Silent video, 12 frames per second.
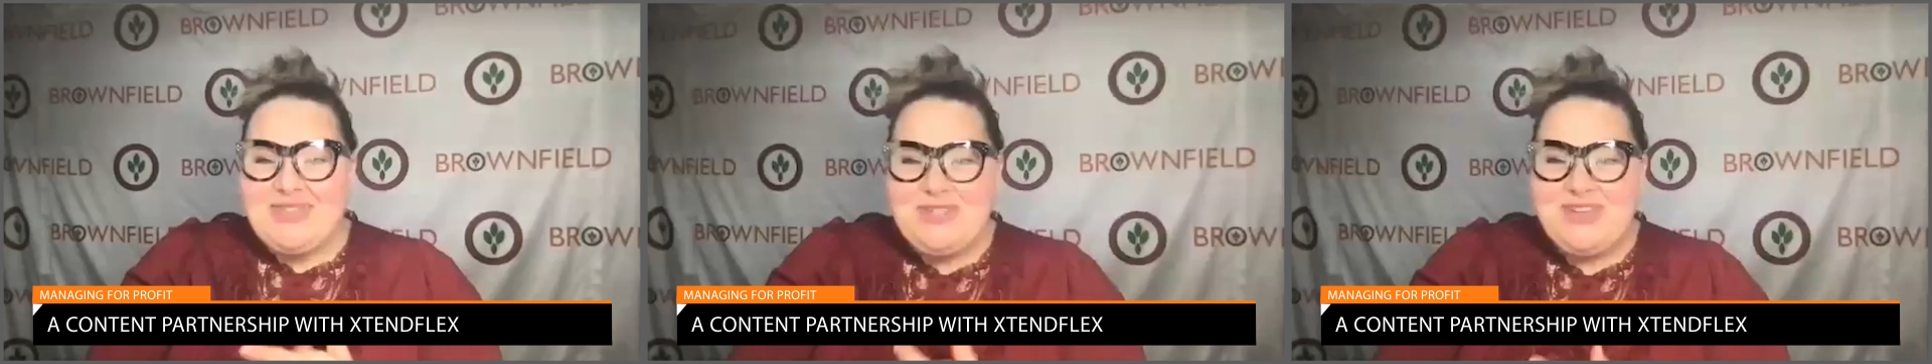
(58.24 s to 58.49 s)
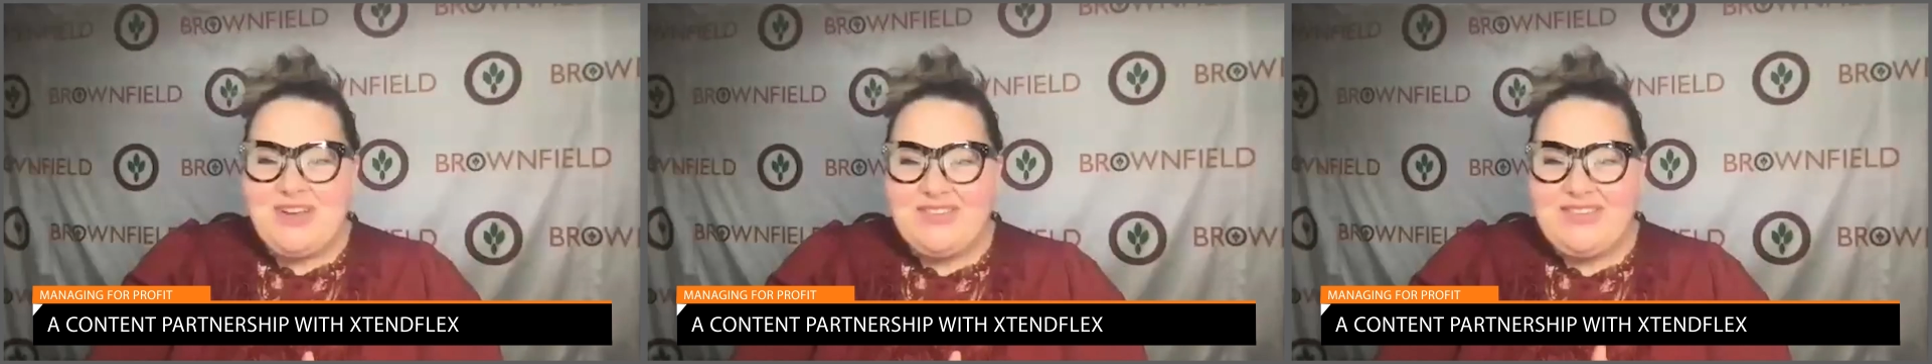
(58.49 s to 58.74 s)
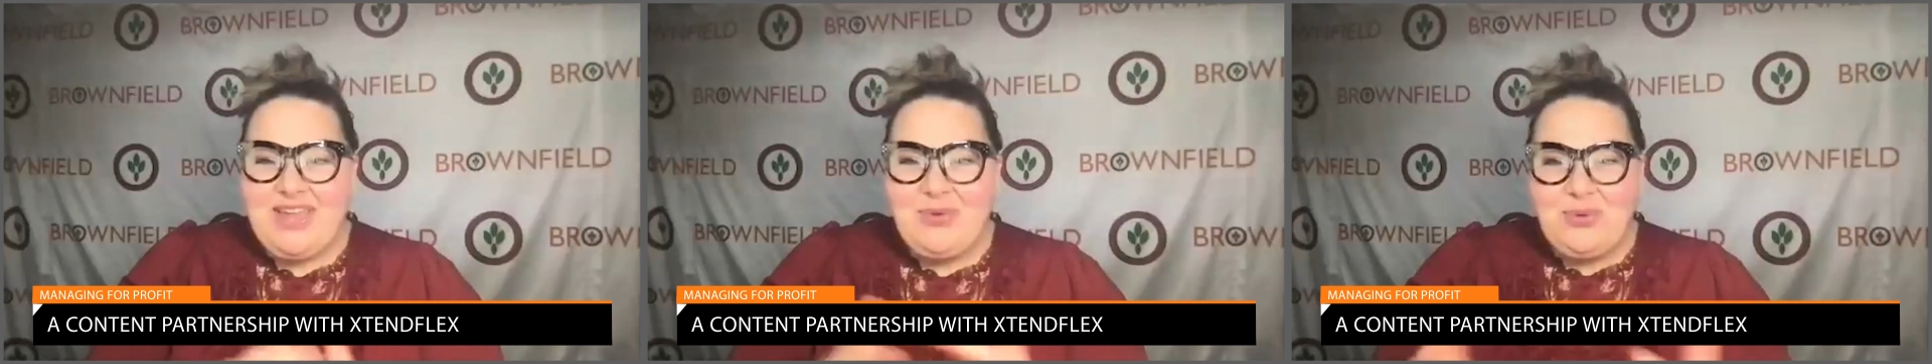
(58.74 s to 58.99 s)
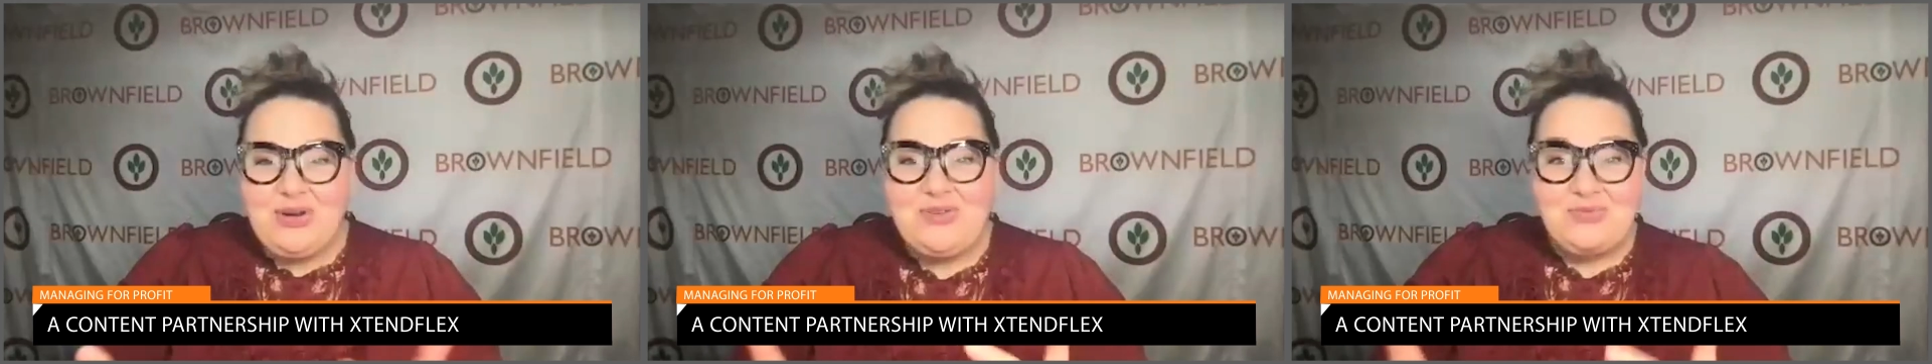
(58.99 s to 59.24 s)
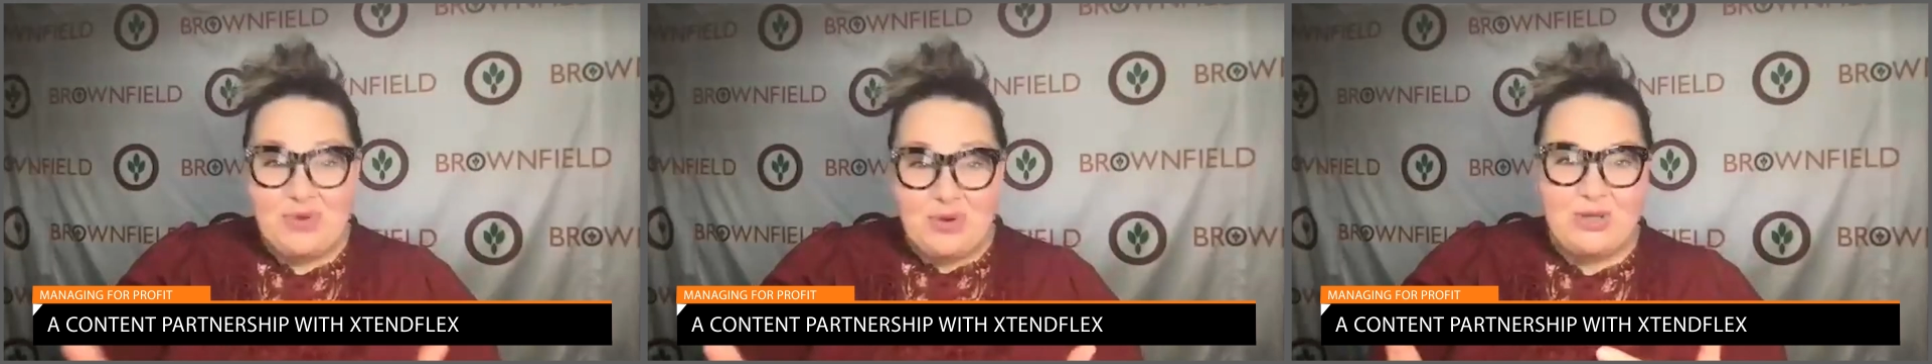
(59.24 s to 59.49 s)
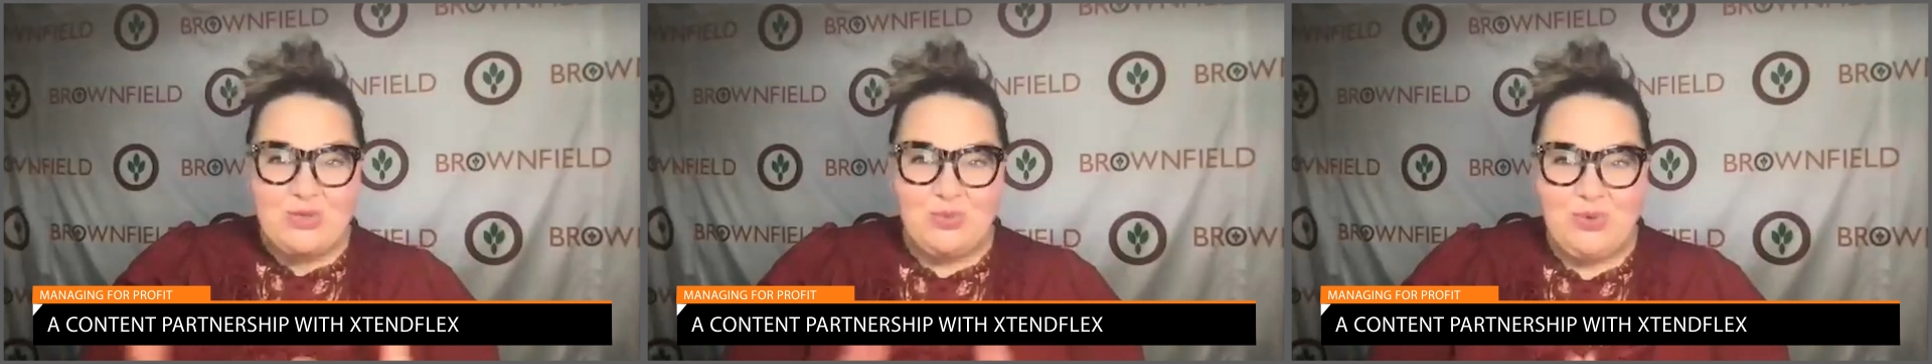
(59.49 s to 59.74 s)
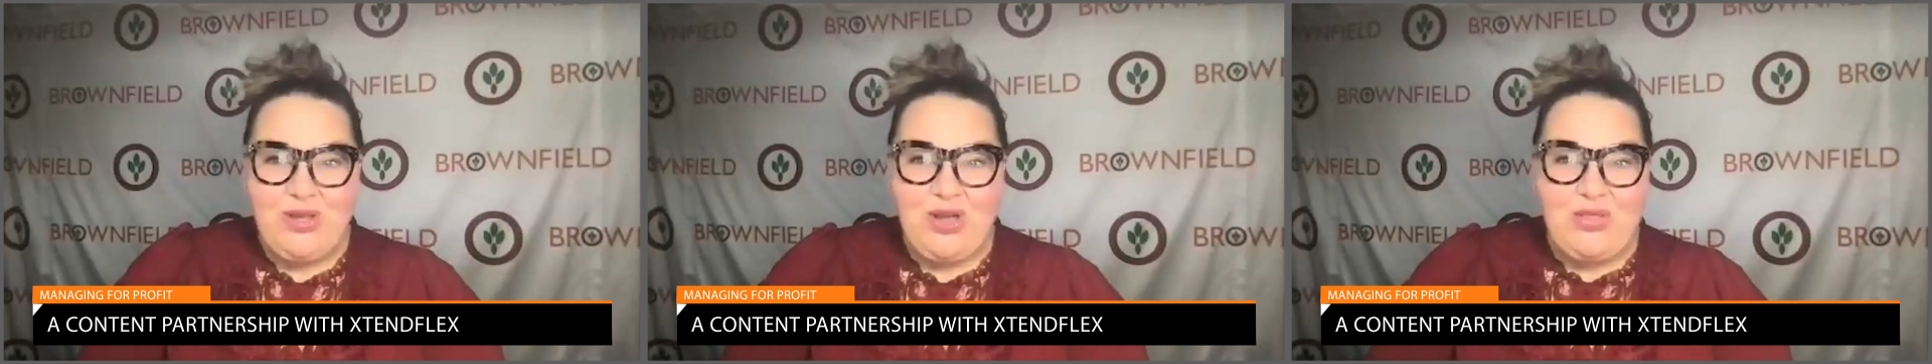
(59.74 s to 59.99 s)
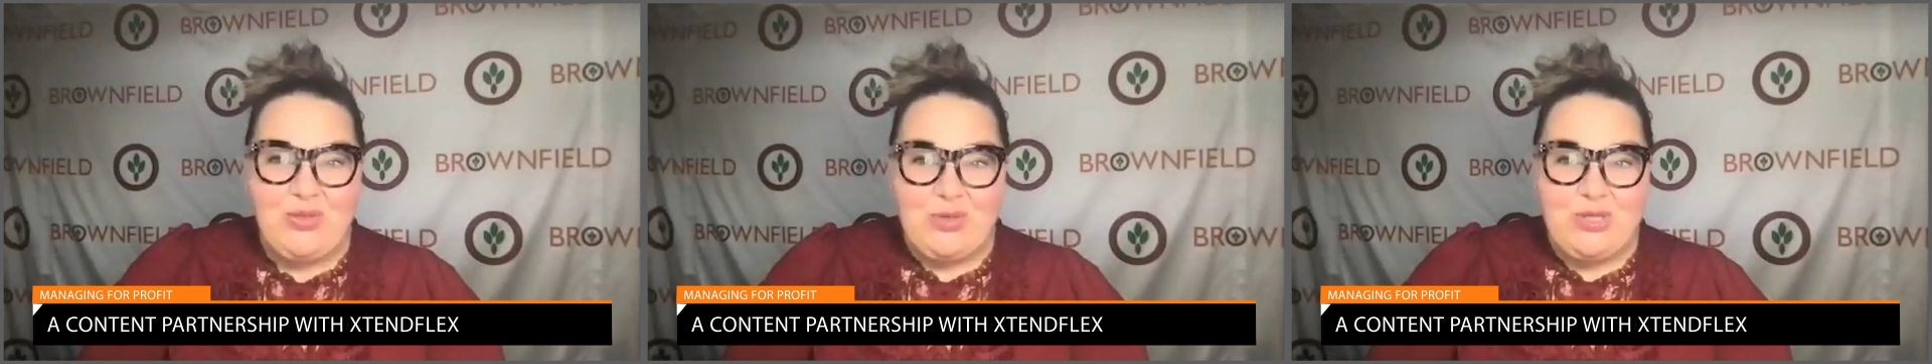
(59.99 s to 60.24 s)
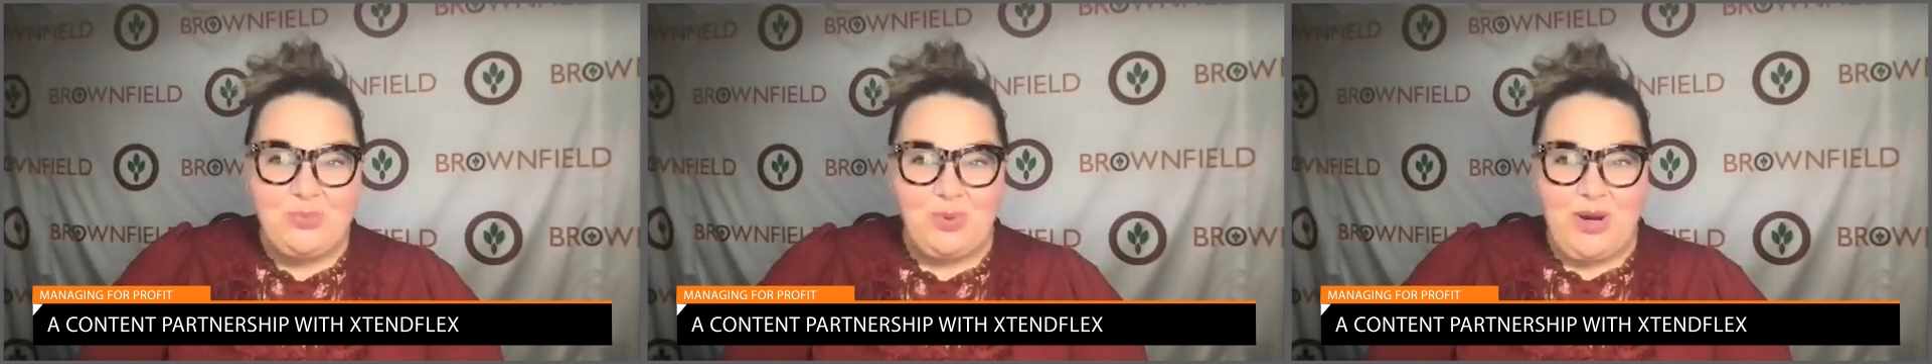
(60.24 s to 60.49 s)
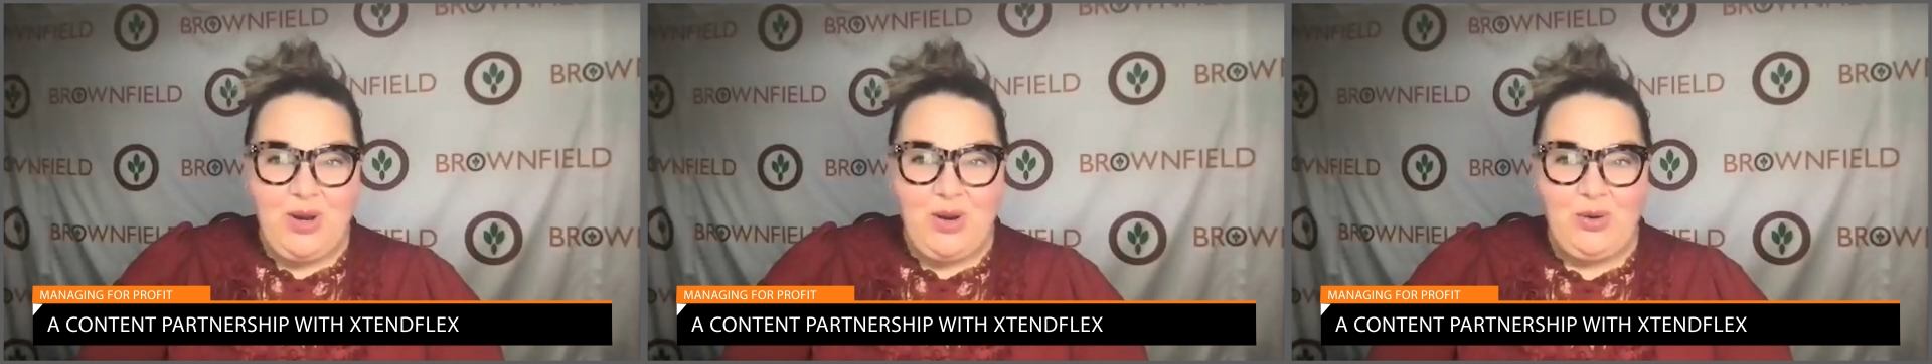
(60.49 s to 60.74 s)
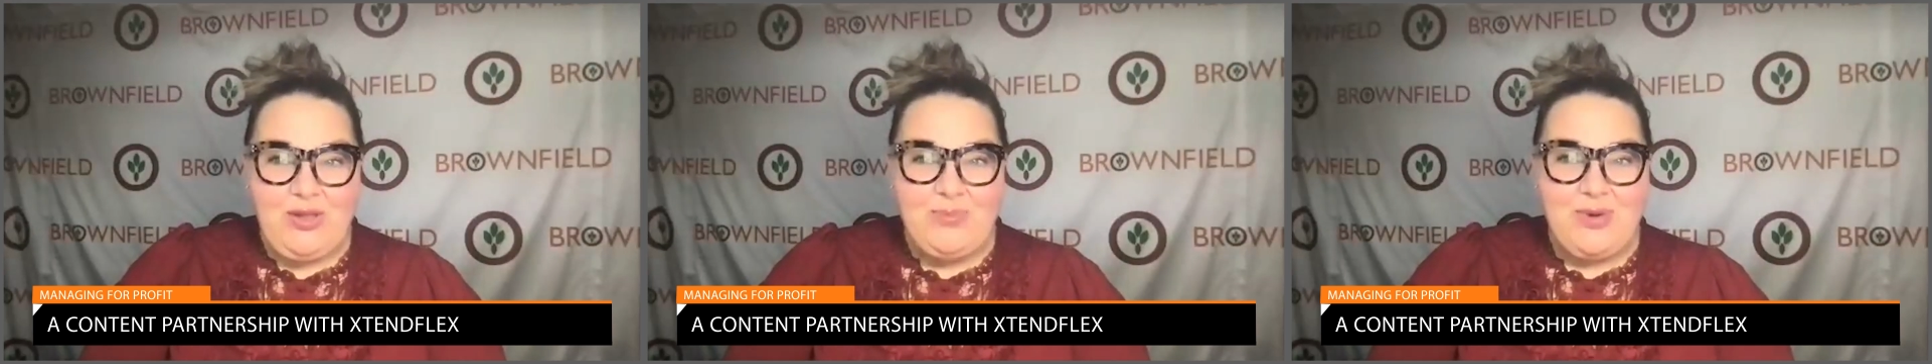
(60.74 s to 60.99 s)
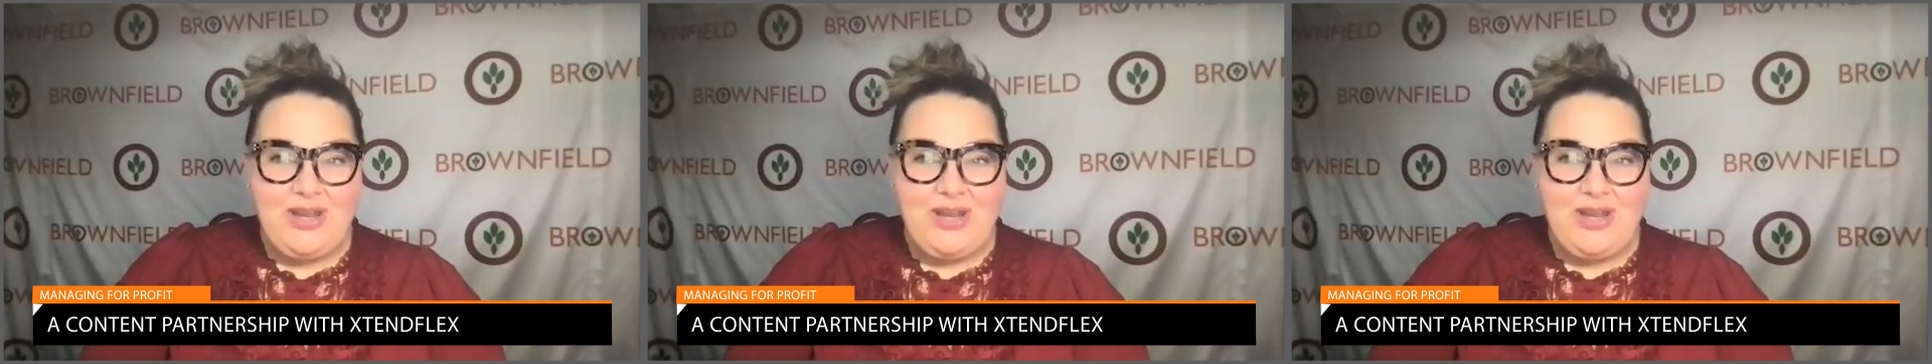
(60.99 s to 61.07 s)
as we talk today, we're going to focus really on the spray early